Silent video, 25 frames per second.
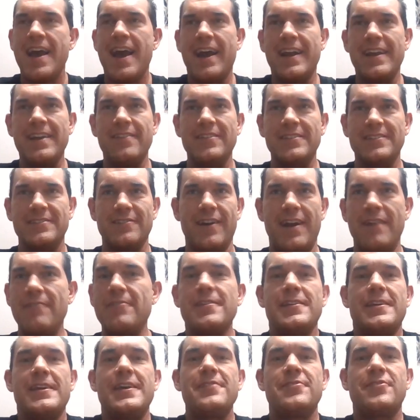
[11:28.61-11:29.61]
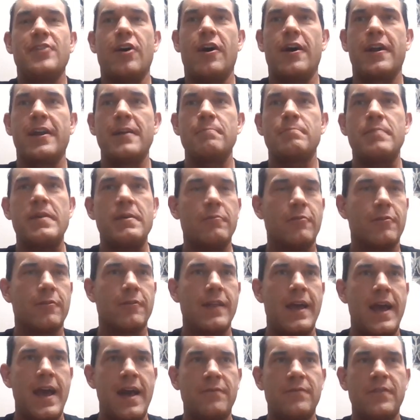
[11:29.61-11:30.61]
And even so, every, he thought it. People
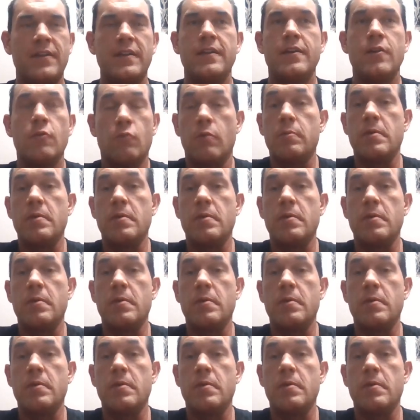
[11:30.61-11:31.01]
were laughing.